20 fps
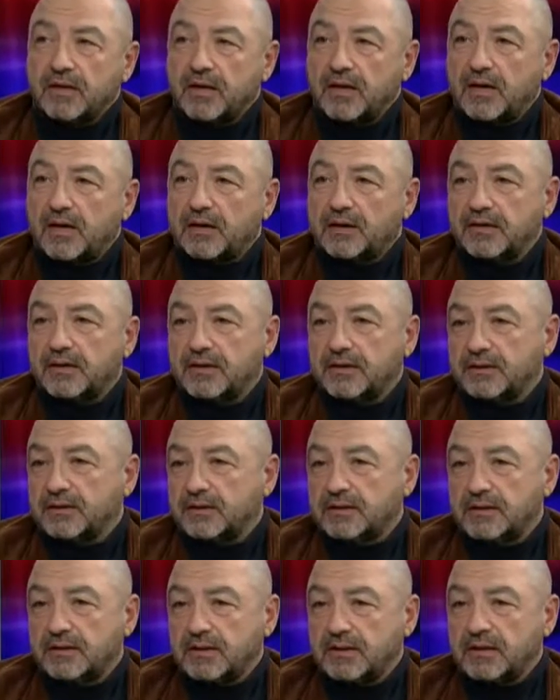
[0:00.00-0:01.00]
And
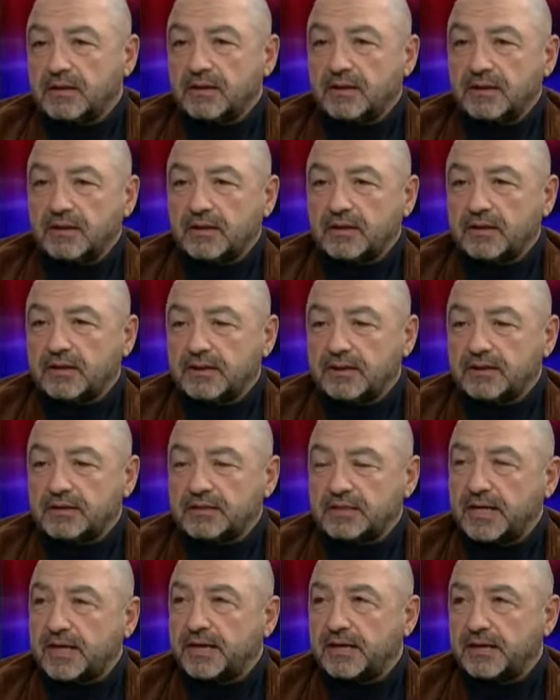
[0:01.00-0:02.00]
it is taking